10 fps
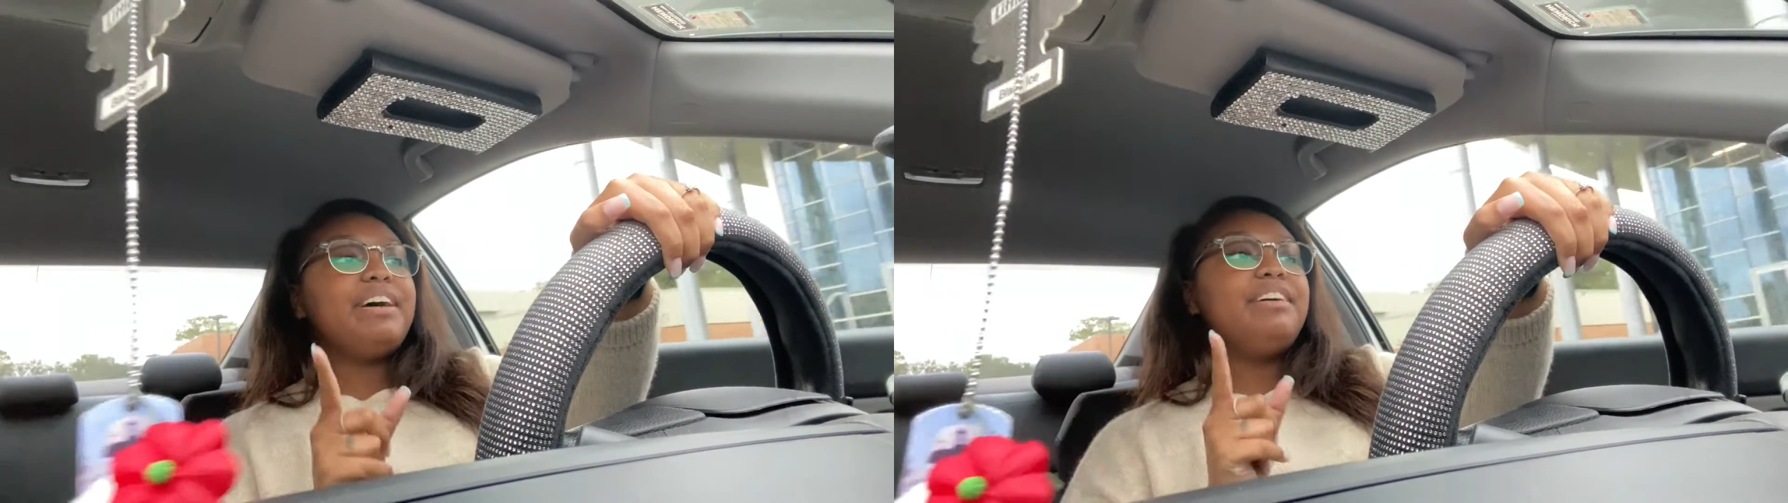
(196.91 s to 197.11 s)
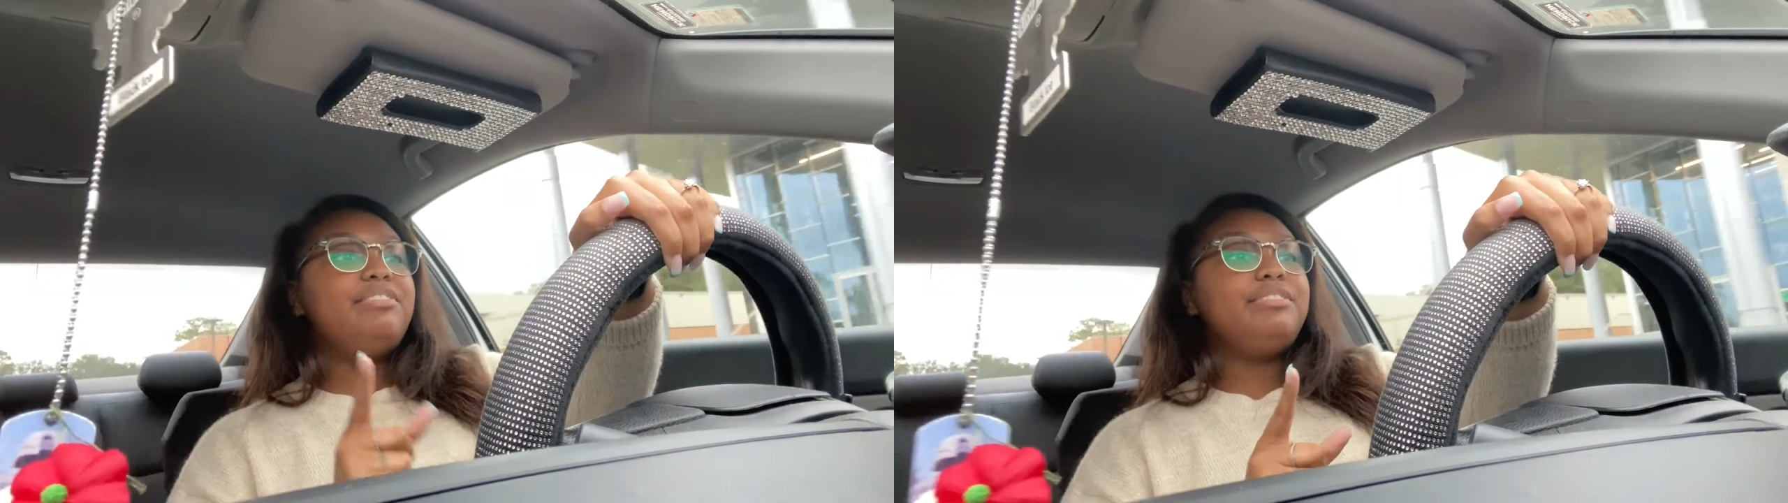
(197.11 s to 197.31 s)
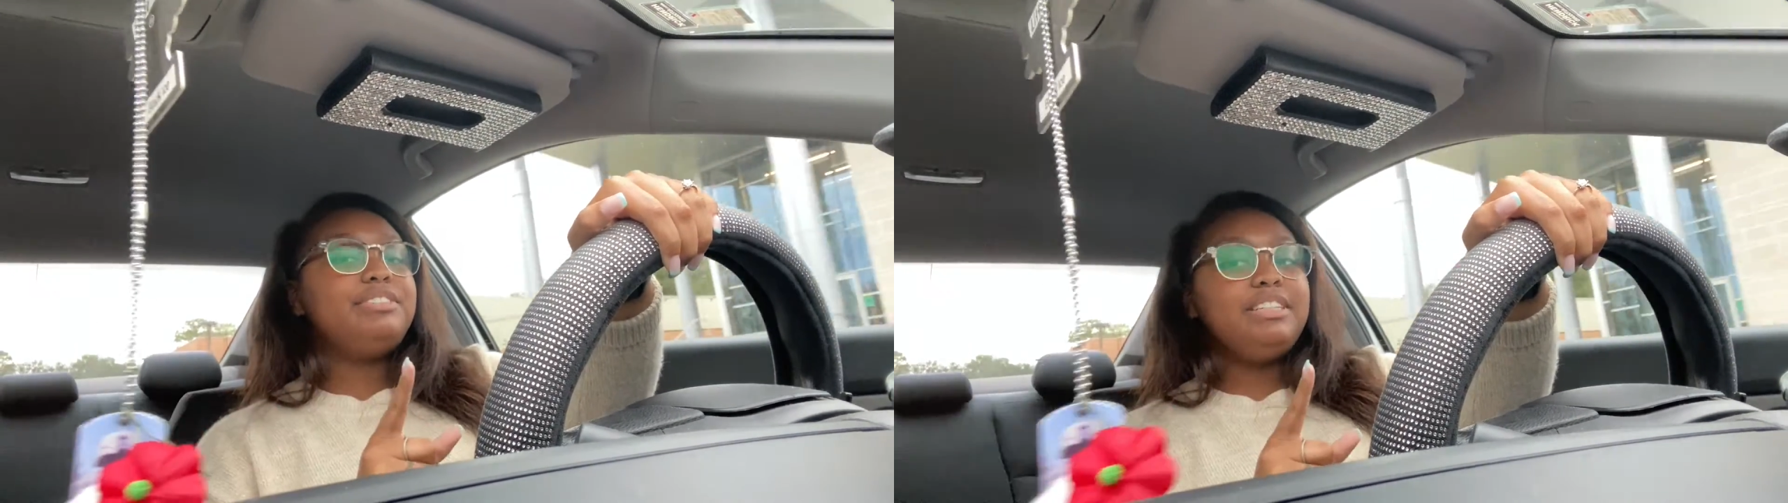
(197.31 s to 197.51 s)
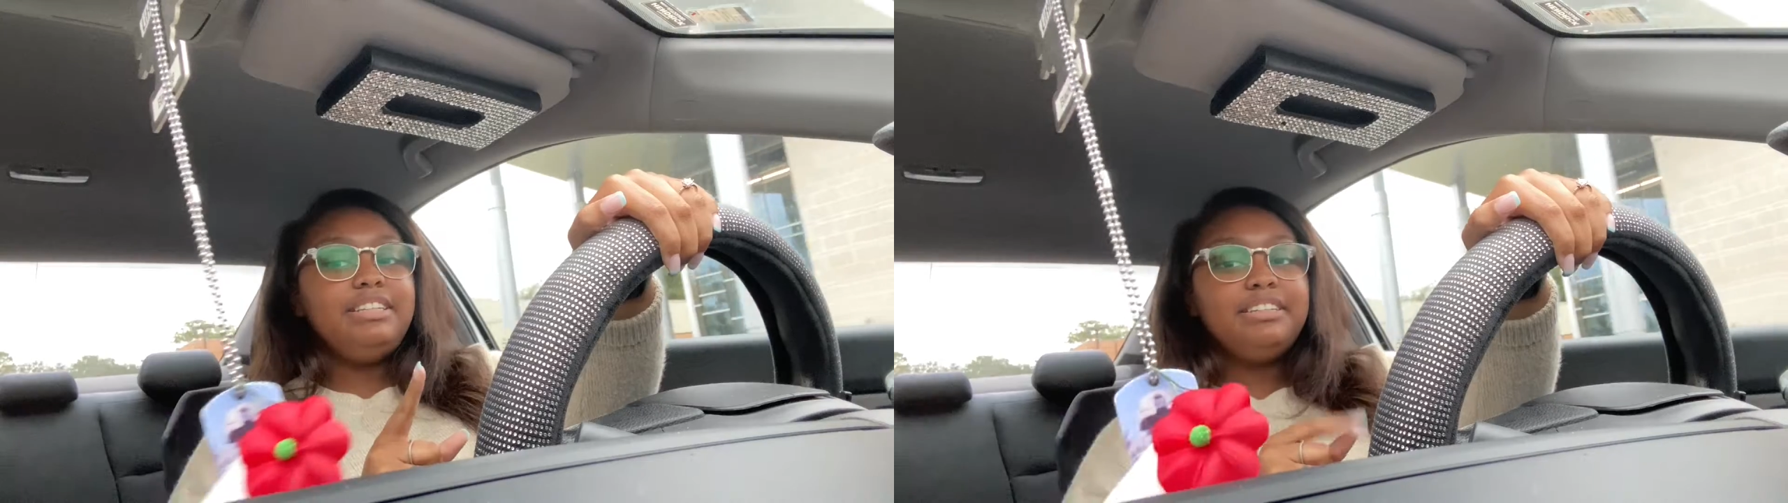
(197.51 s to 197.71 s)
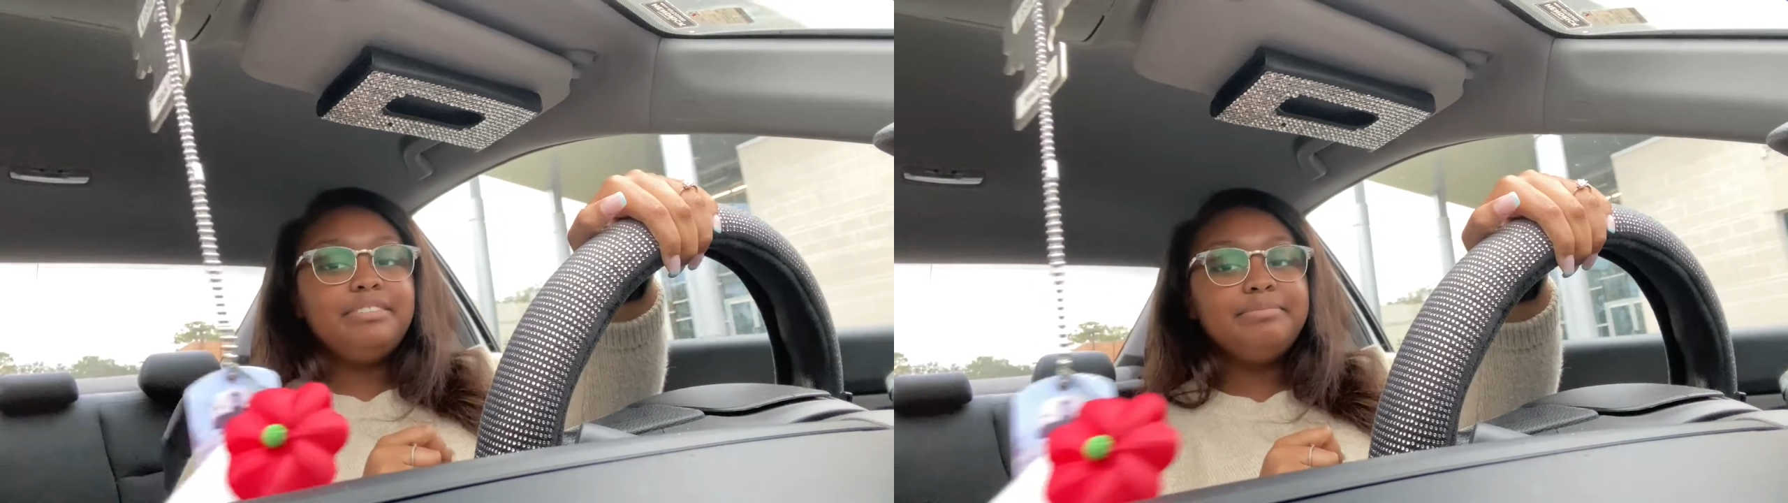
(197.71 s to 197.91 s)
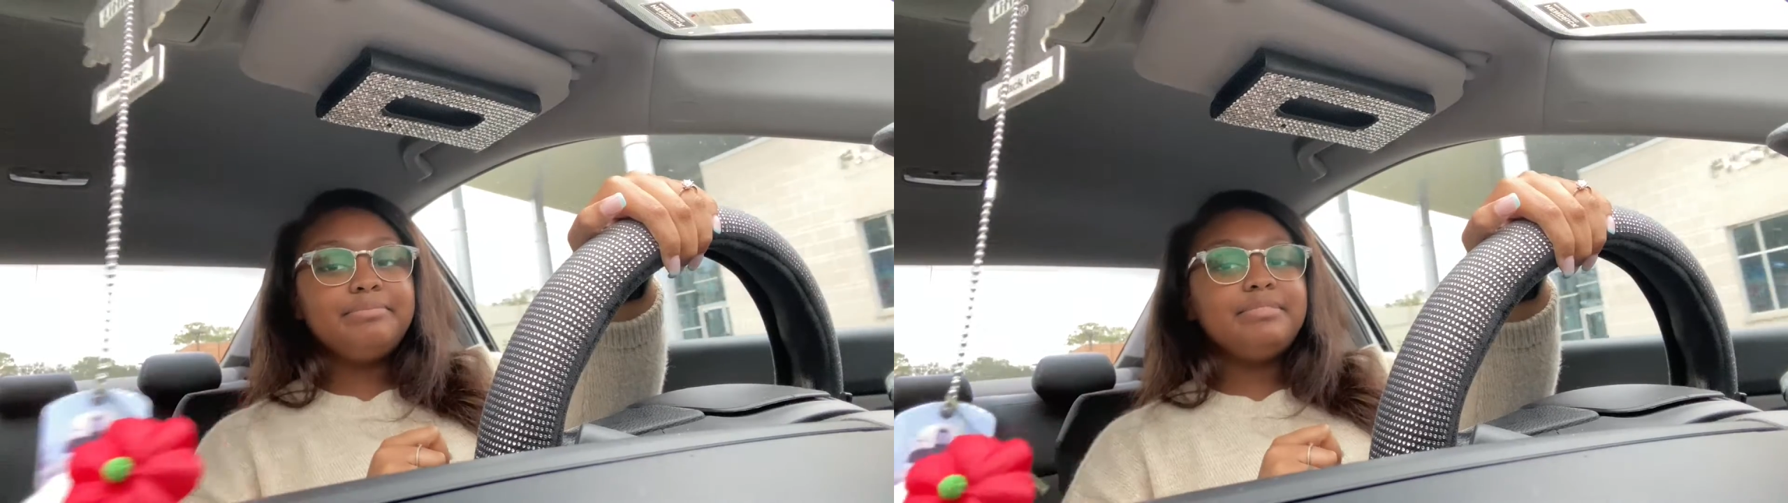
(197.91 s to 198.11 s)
5:15.